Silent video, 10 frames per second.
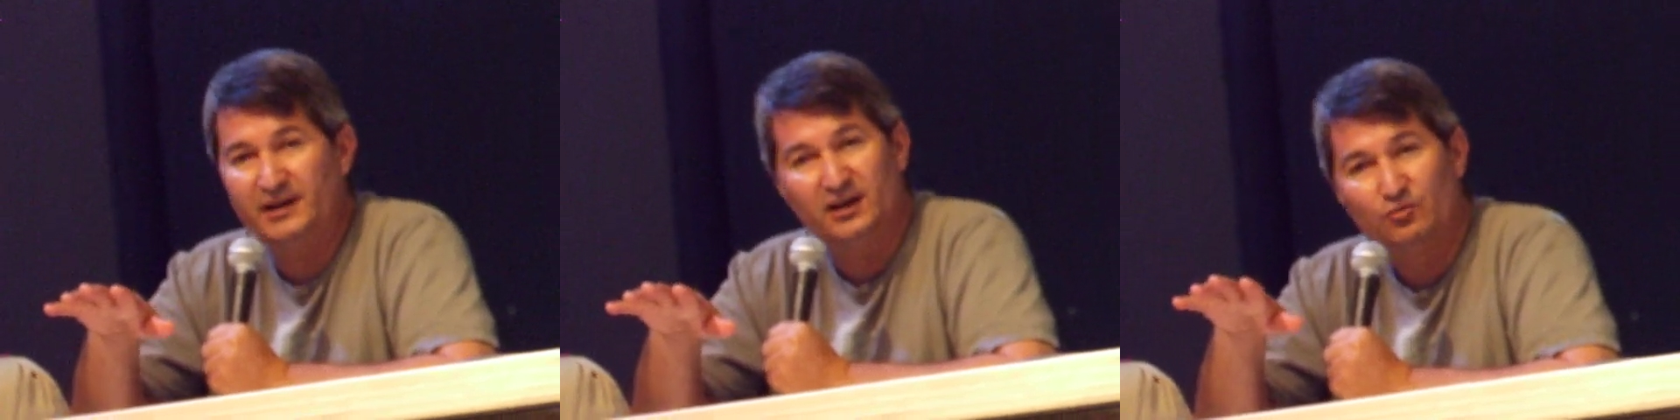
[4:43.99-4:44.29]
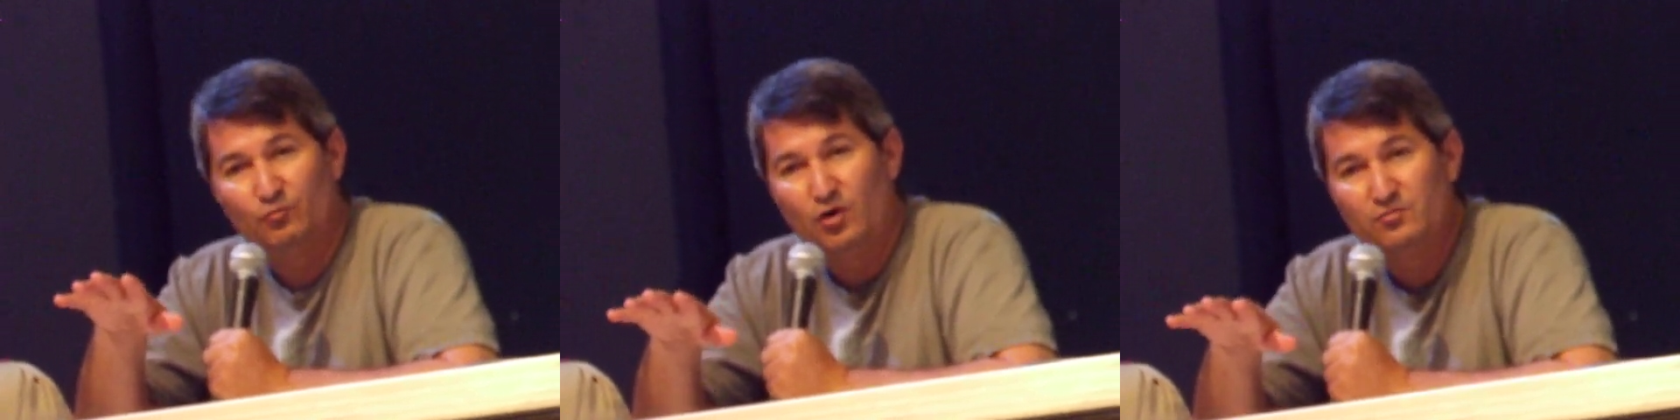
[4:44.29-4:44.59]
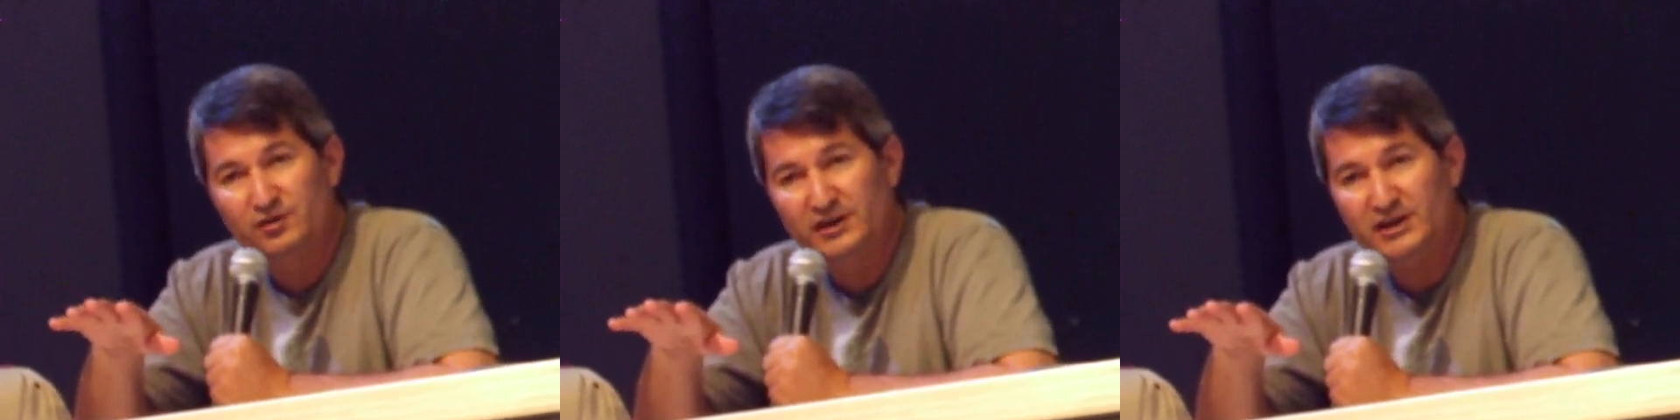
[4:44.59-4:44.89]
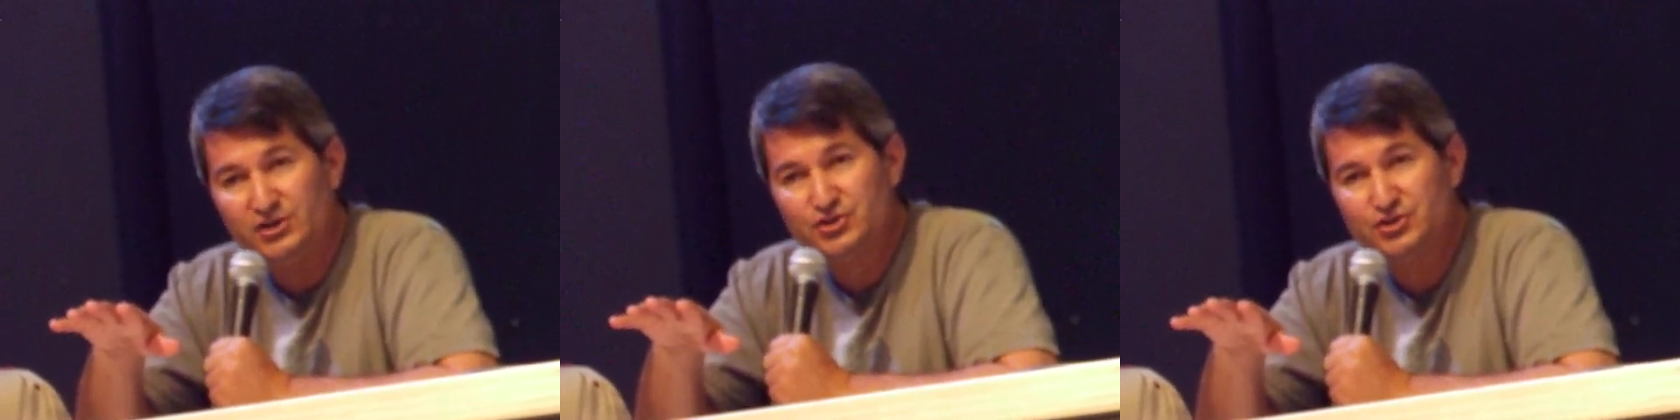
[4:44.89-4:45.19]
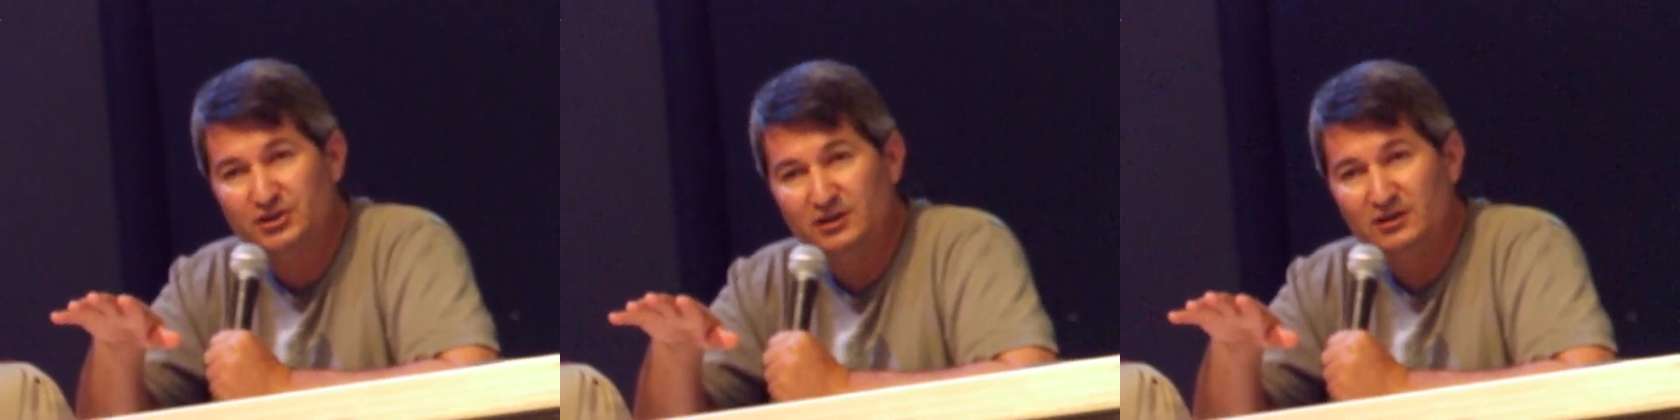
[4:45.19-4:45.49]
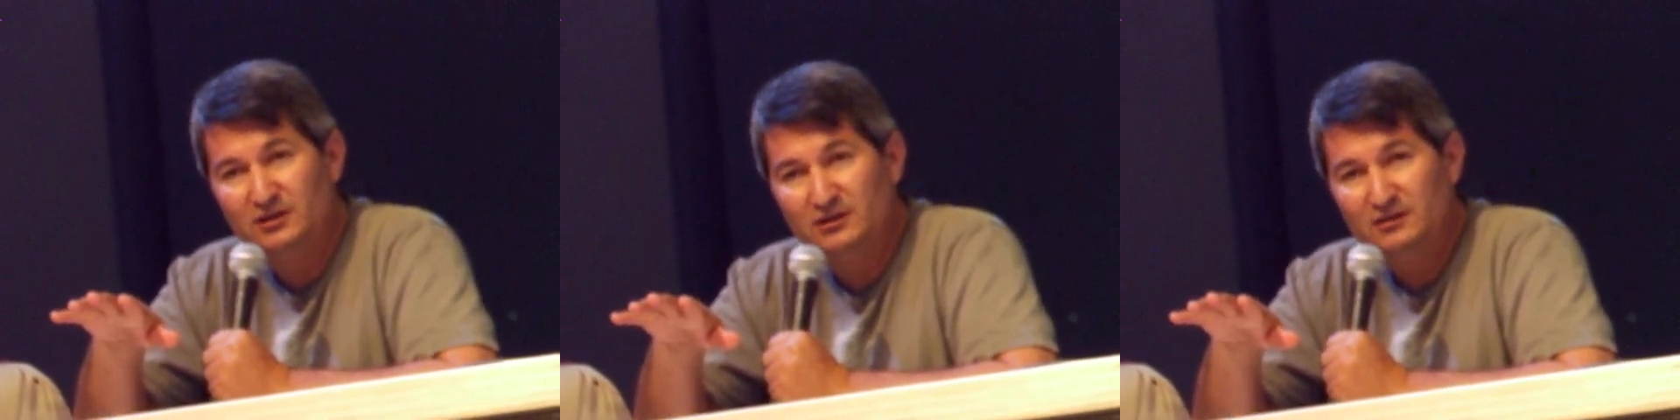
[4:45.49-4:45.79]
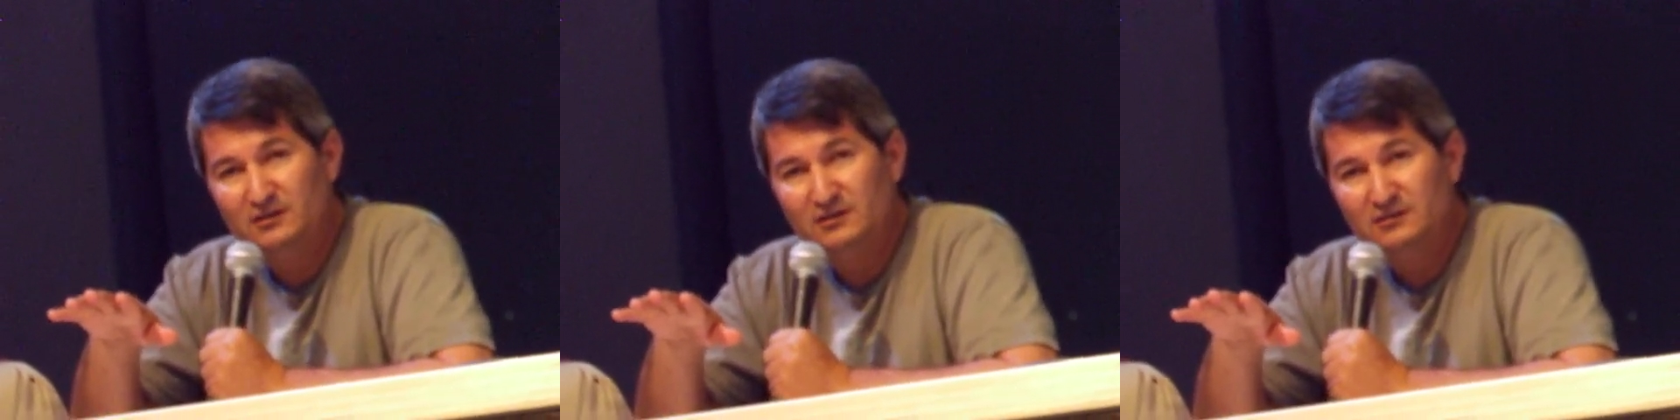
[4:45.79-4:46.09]
and it won't leach
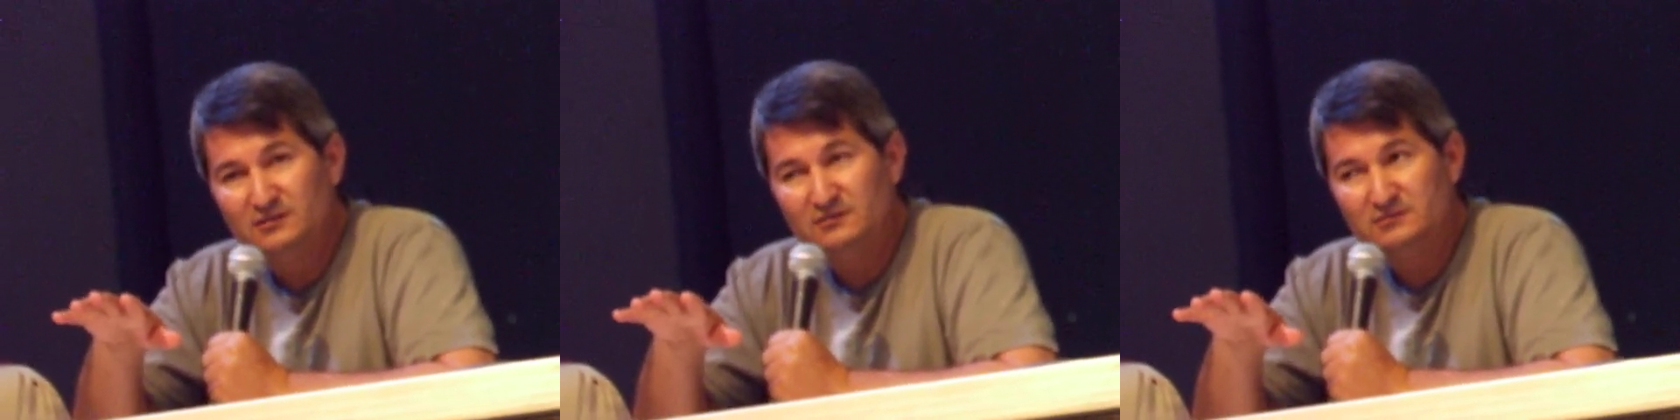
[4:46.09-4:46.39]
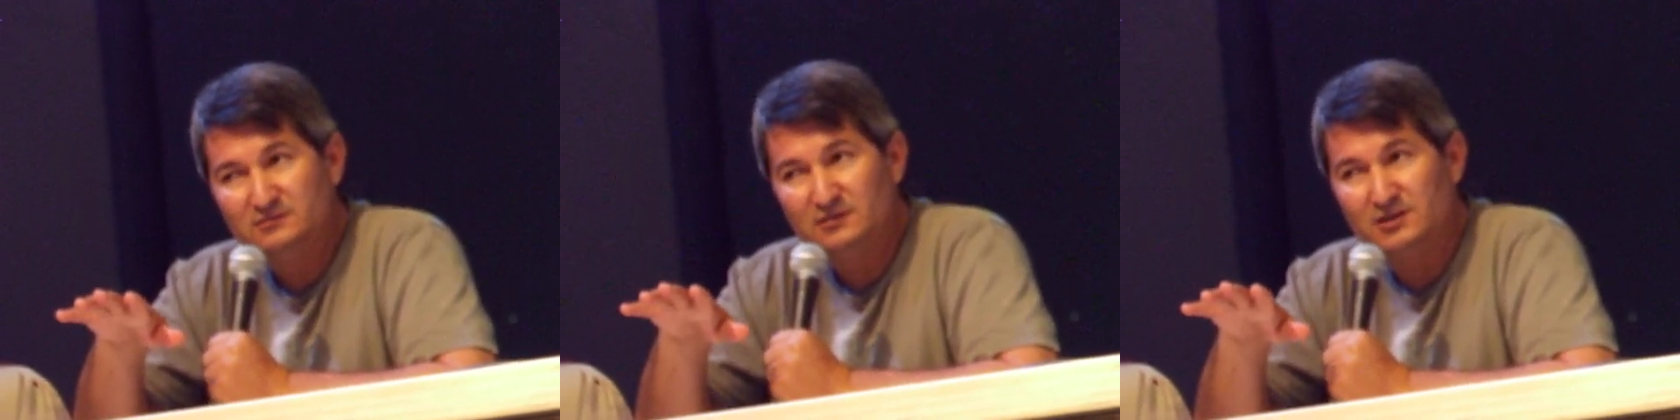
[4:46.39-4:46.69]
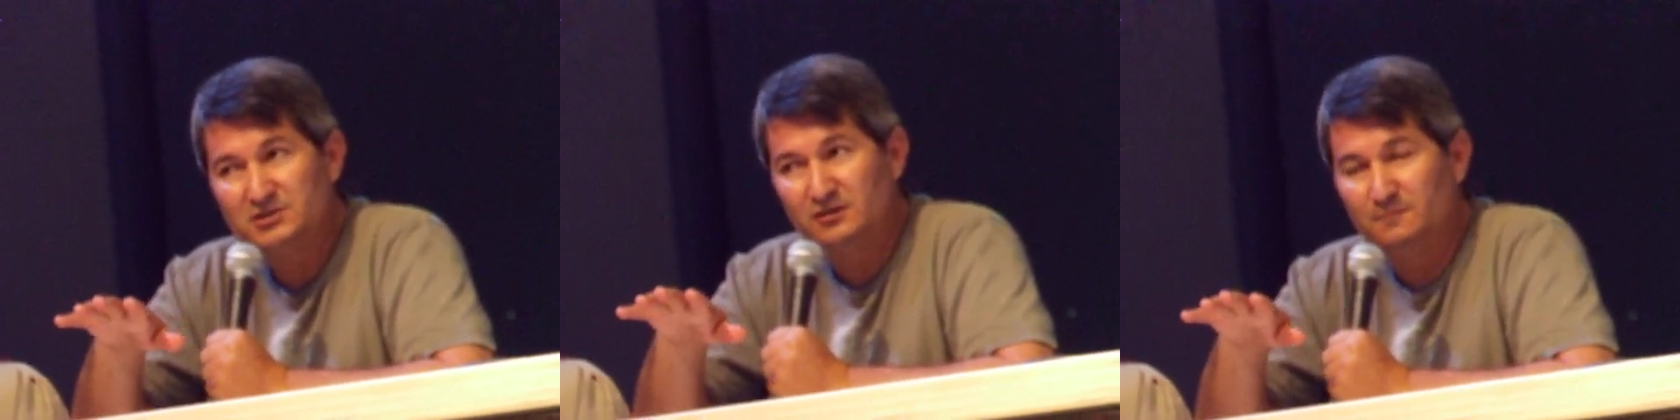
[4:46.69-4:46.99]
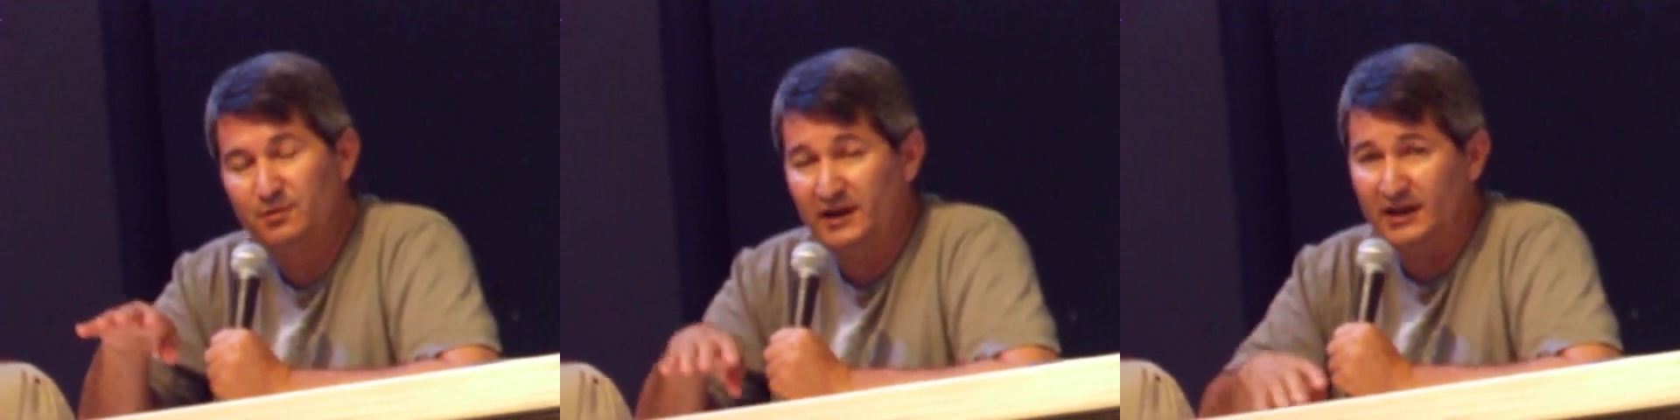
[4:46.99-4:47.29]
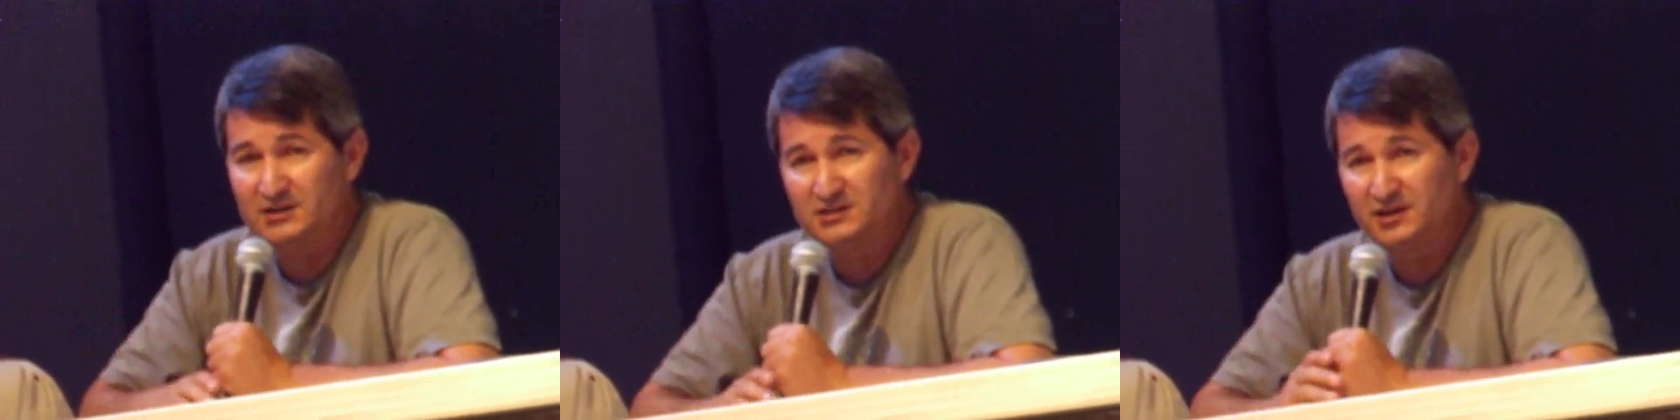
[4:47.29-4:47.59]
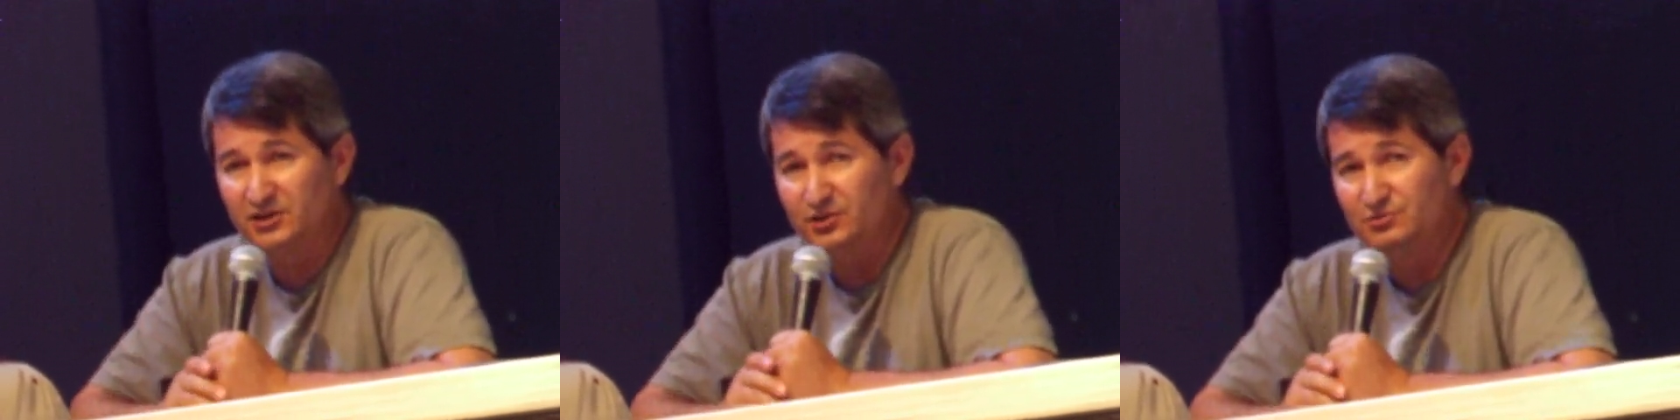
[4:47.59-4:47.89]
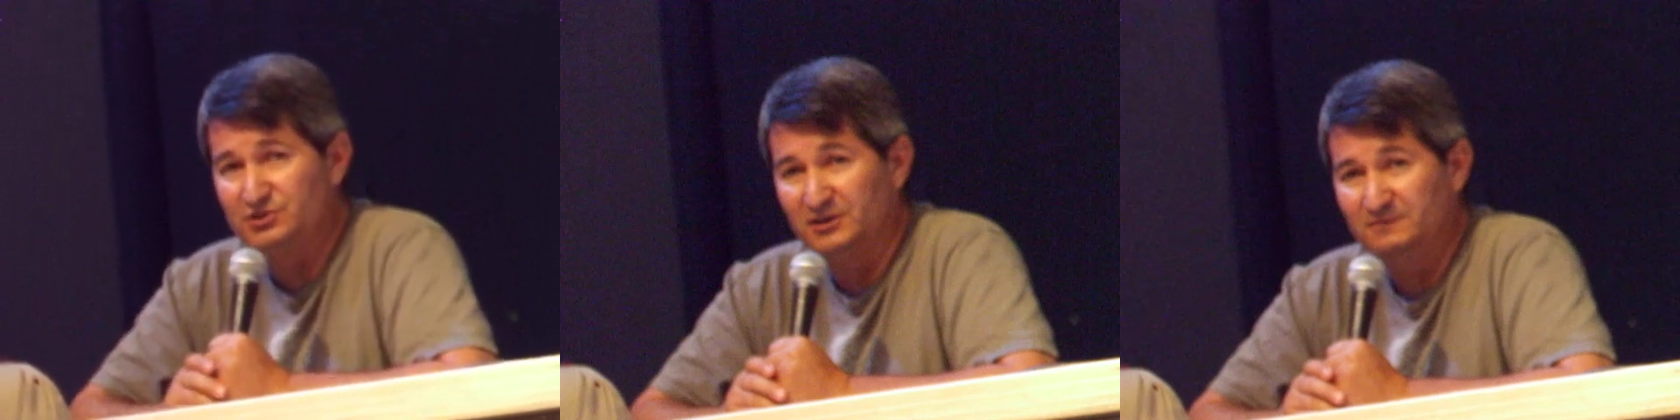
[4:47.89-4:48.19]
until a plant can
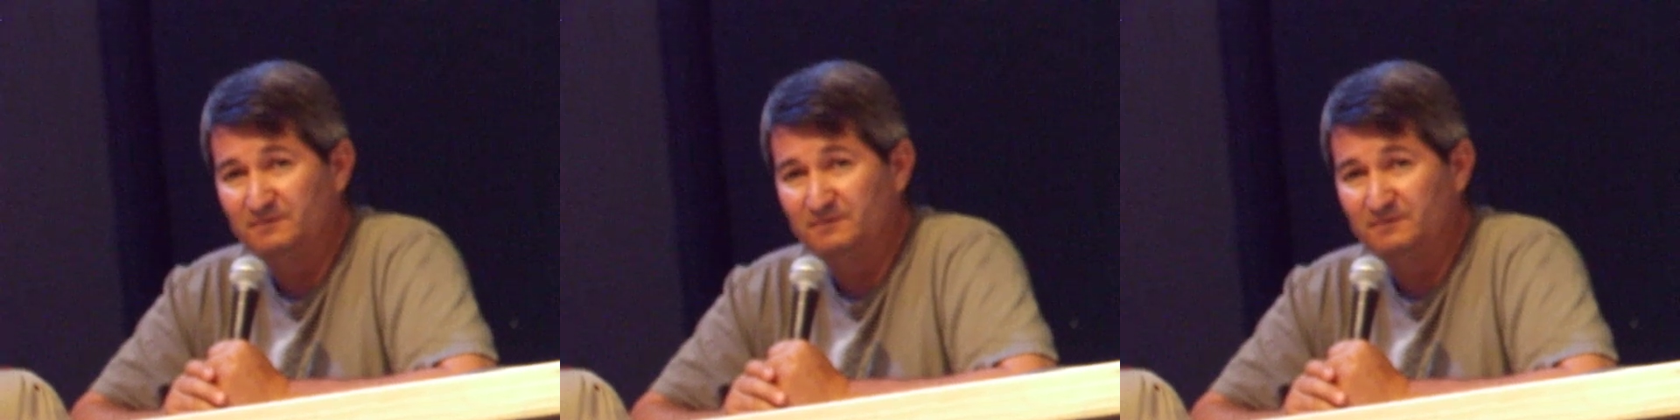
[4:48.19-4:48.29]
use it.